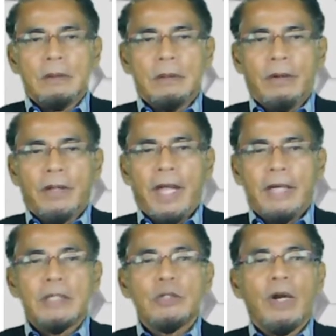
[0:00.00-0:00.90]
Okay,
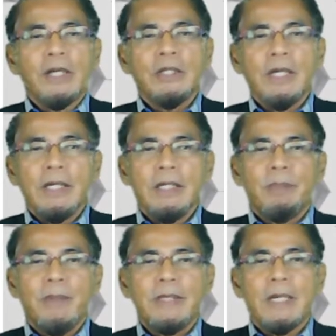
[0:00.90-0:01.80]
the structure
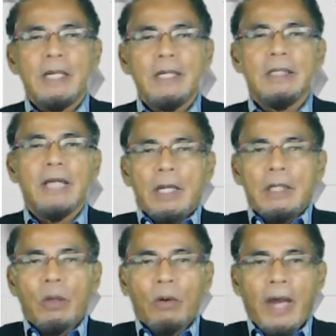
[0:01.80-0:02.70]
is basically the
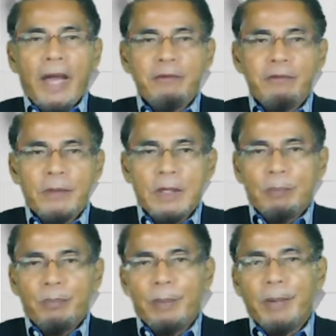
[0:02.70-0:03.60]
Ecolife
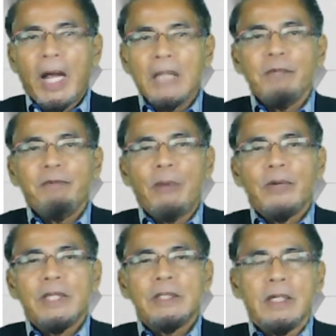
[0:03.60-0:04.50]
Permaculture
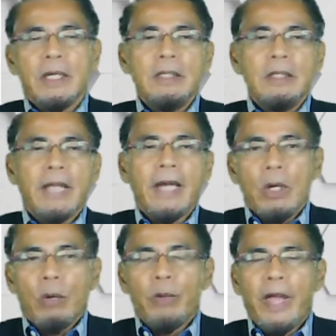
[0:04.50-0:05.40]
Foundation, that
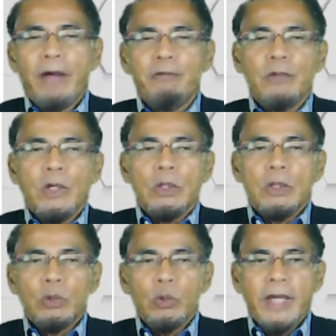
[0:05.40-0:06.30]
we have
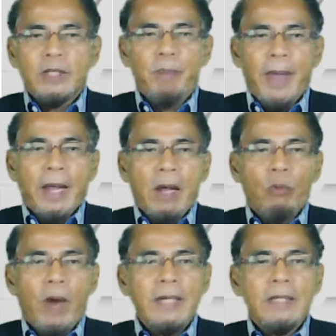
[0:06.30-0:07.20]
two aspects.
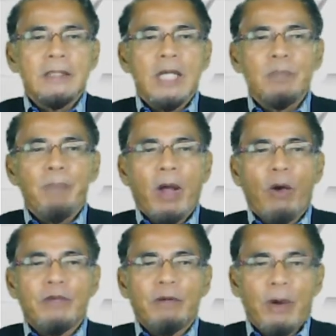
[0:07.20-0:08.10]
One is aspect
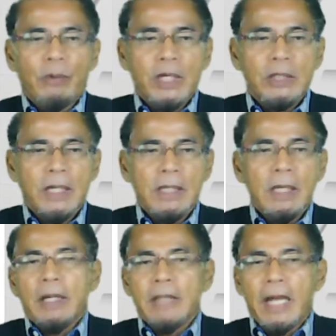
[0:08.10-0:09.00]
of the
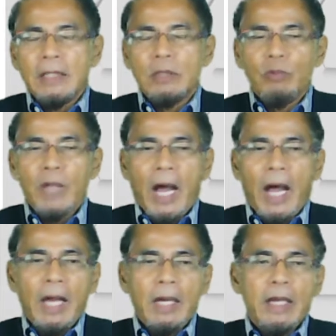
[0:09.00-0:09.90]
foundation, that is we
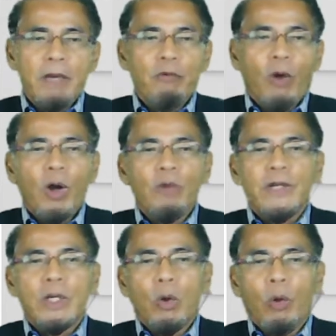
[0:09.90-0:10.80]
are involved
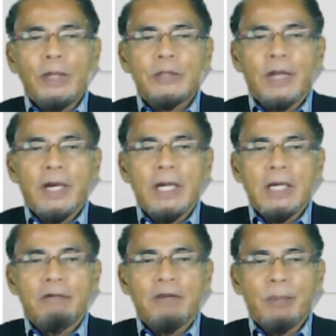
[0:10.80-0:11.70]
in global
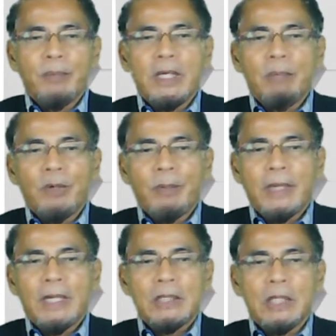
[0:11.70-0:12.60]
training, development,
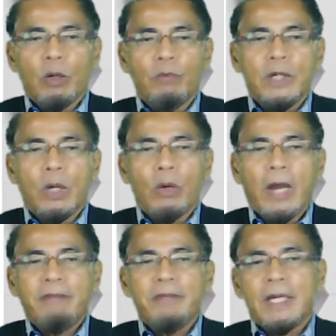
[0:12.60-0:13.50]
implementation of
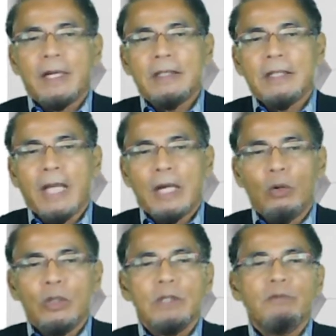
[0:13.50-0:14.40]
Ecolife integrated
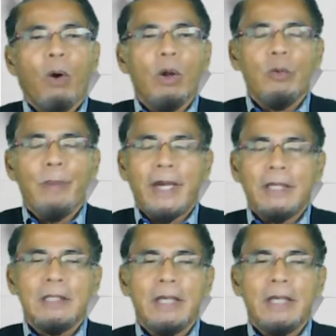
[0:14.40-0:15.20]
technology for all humanity.